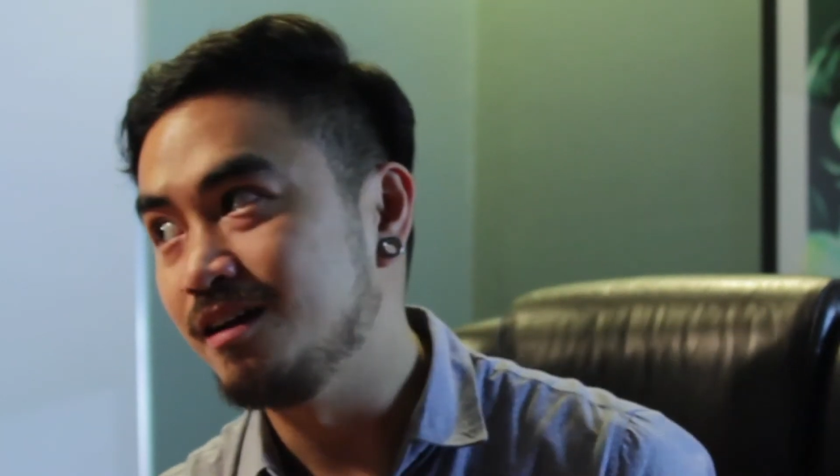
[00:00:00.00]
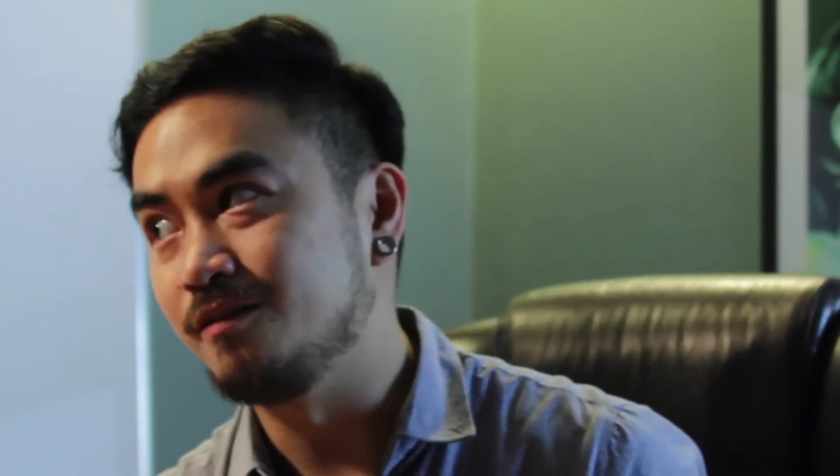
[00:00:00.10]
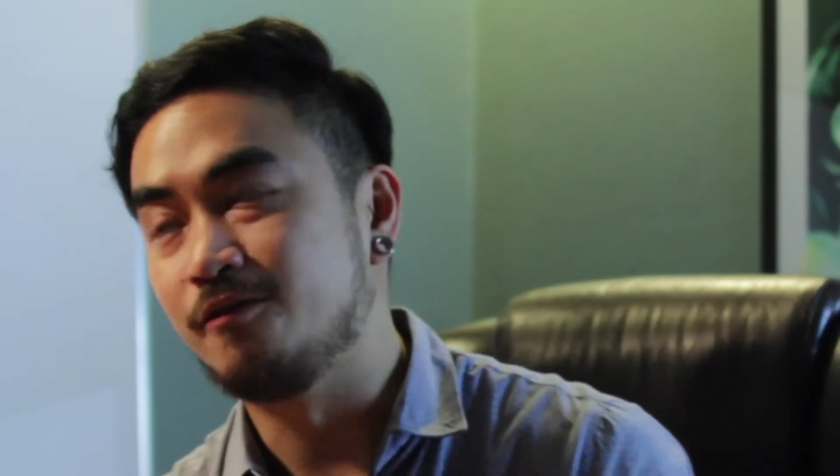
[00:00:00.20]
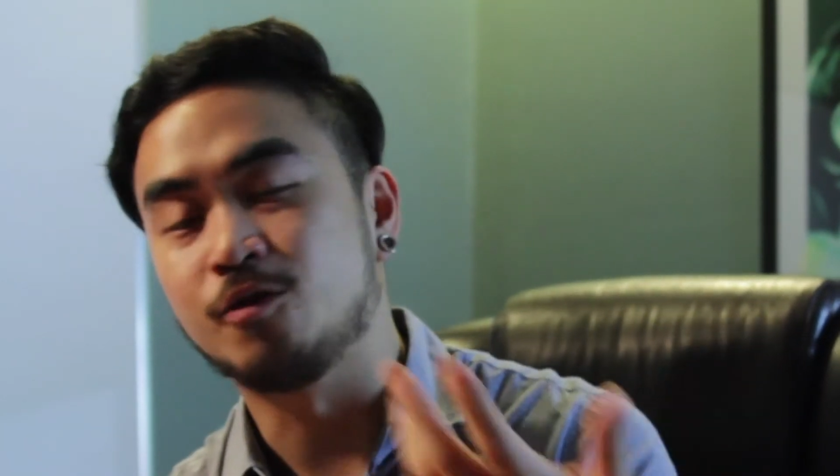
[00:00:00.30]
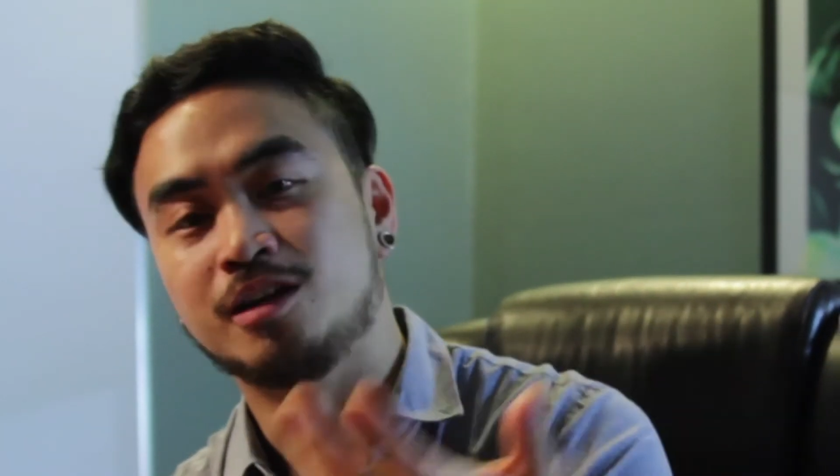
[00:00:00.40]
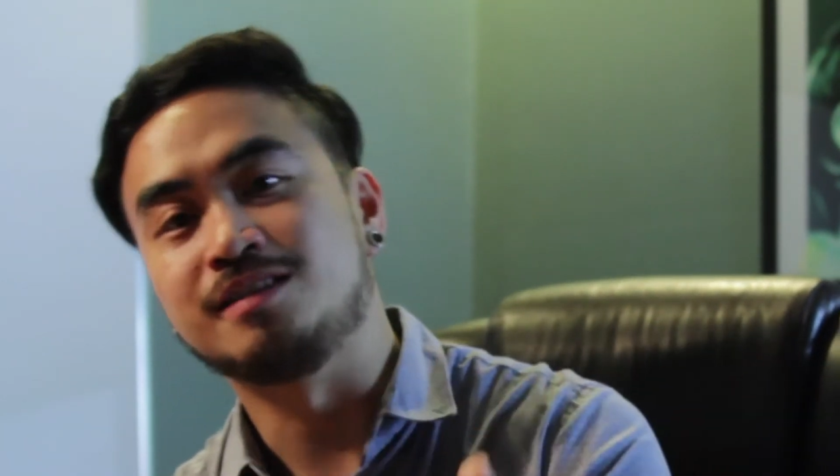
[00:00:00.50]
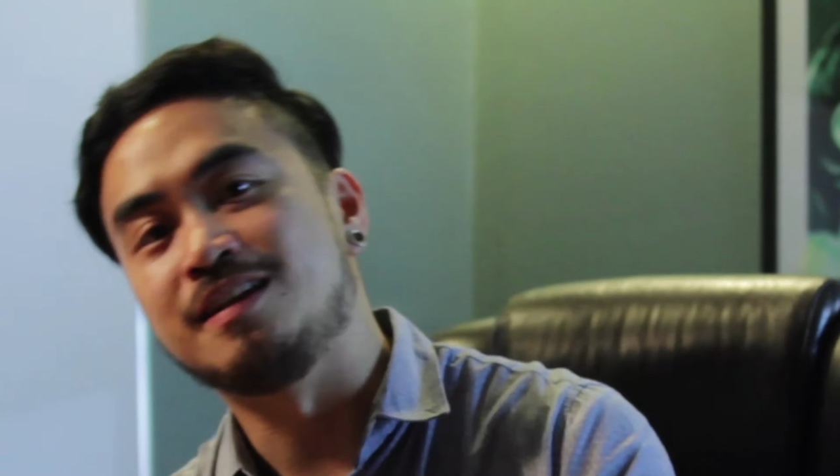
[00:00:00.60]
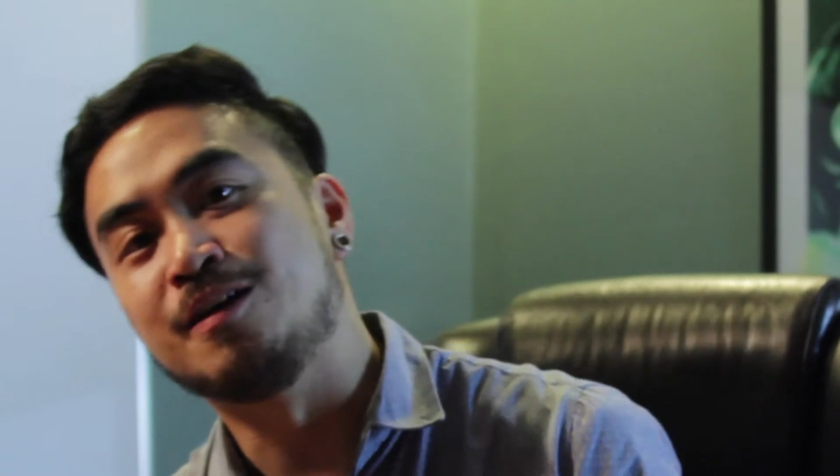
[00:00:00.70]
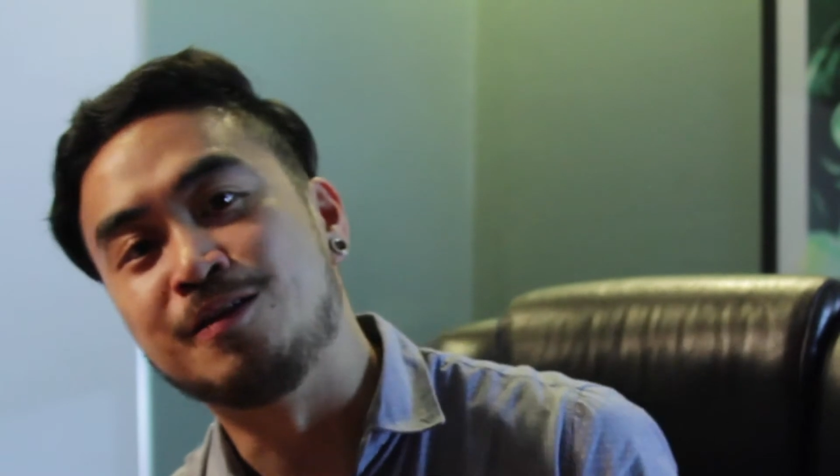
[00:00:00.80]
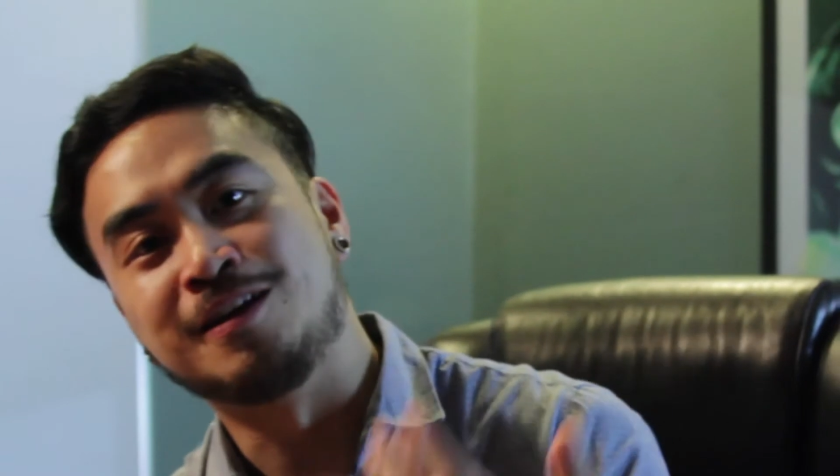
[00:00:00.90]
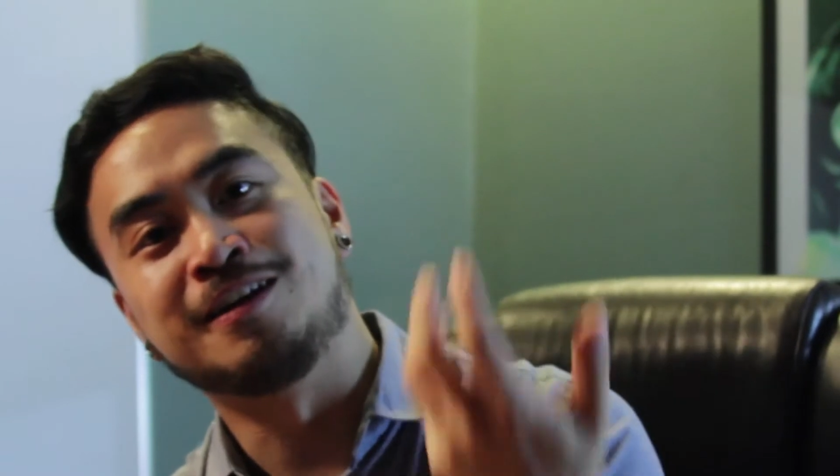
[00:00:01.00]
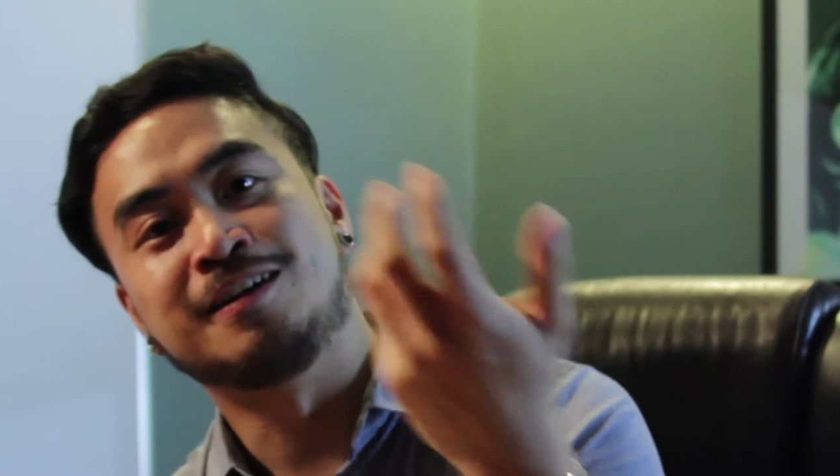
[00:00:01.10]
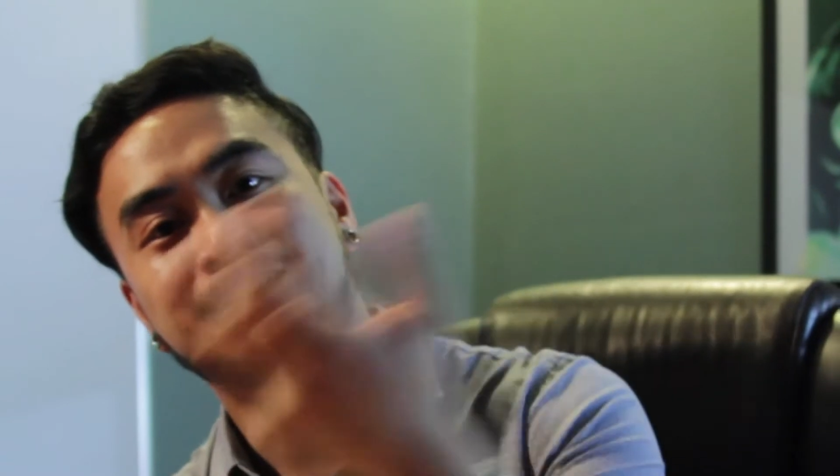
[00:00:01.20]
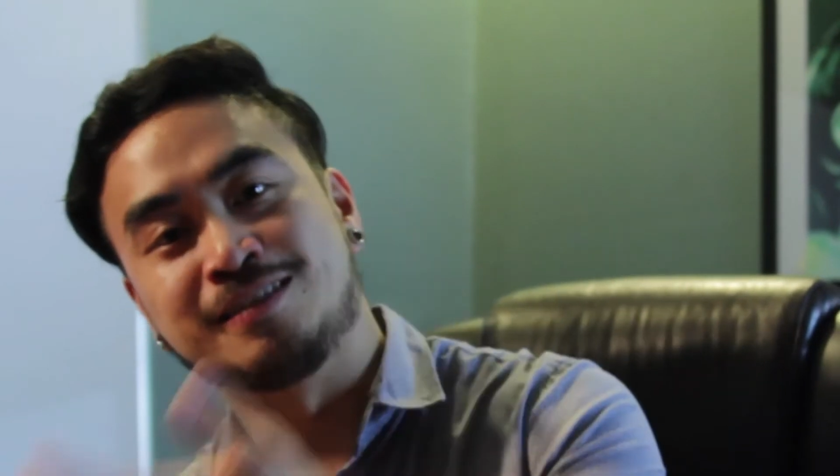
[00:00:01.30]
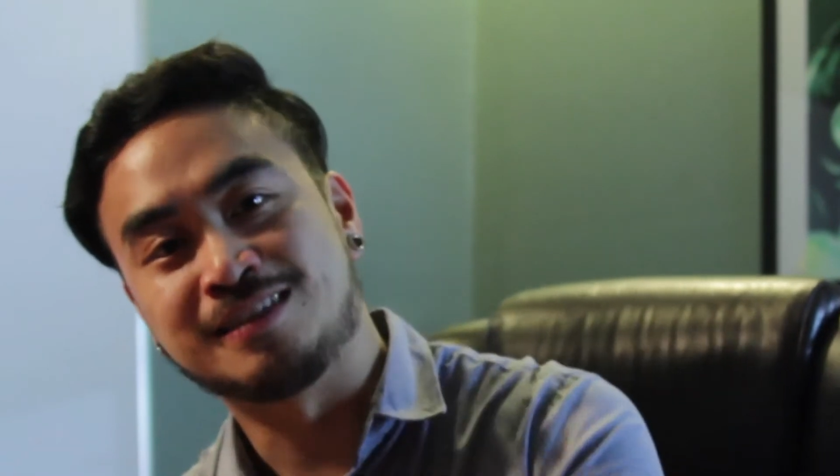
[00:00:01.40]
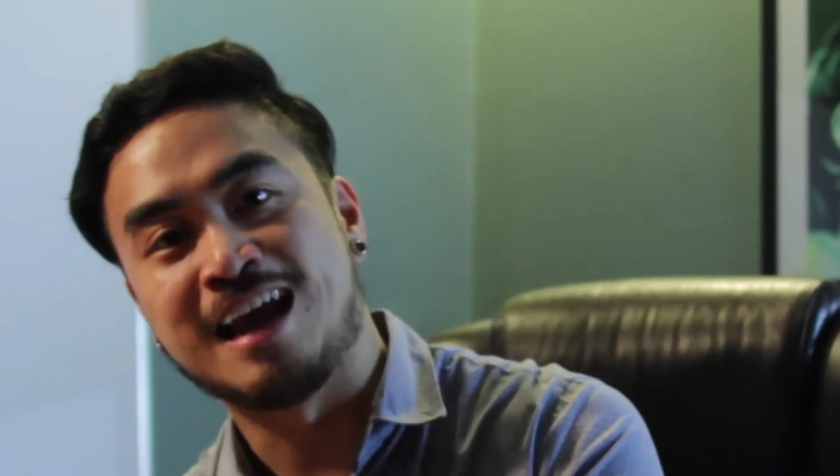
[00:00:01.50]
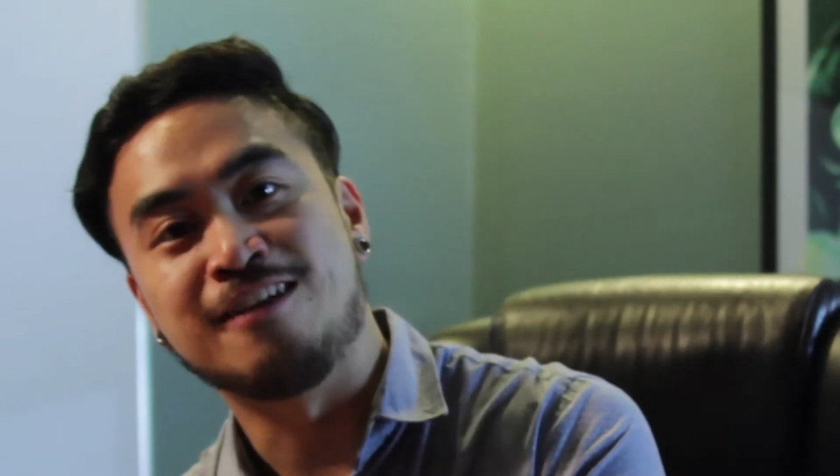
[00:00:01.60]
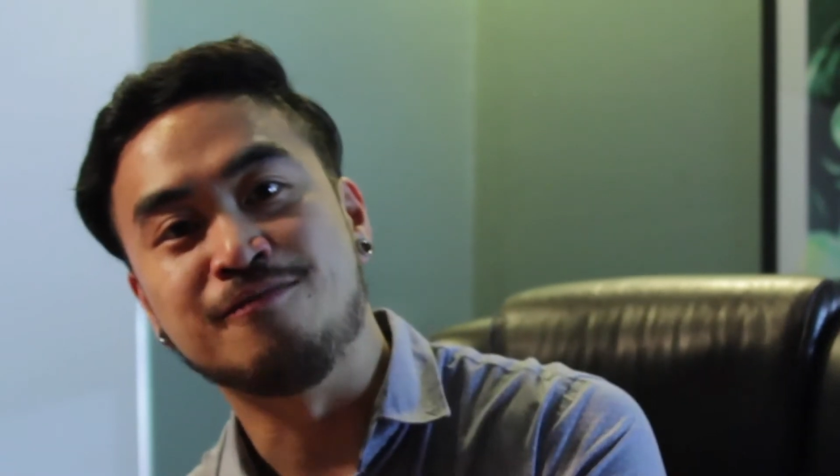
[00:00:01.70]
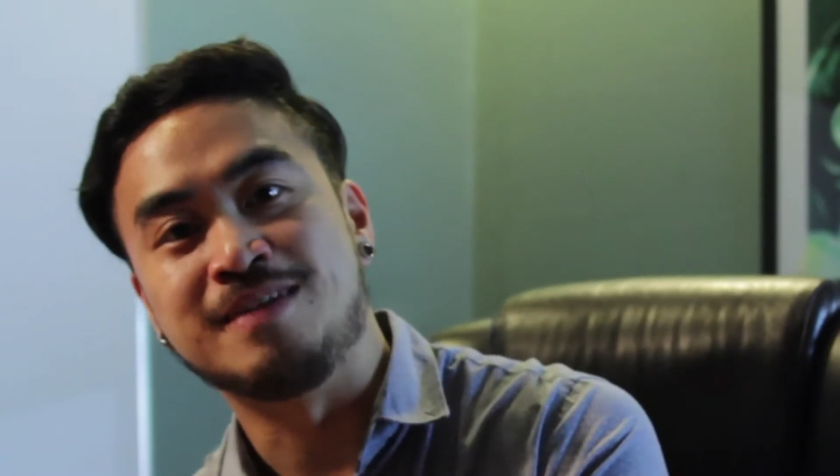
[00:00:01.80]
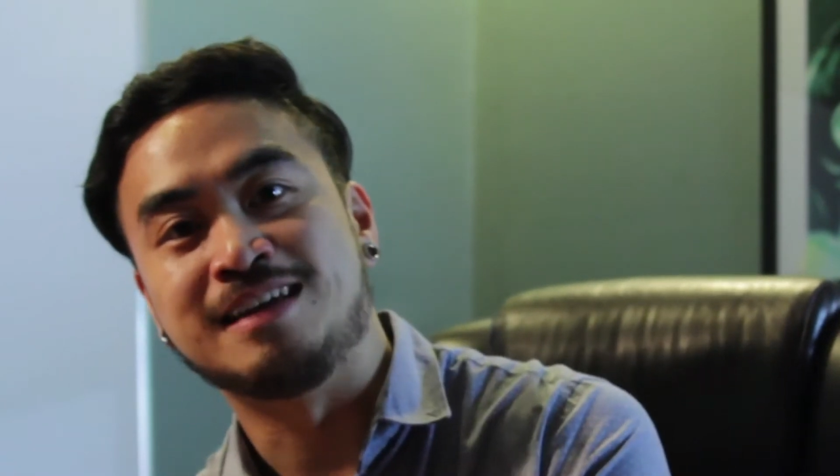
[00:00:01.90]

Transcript: of course the other side of me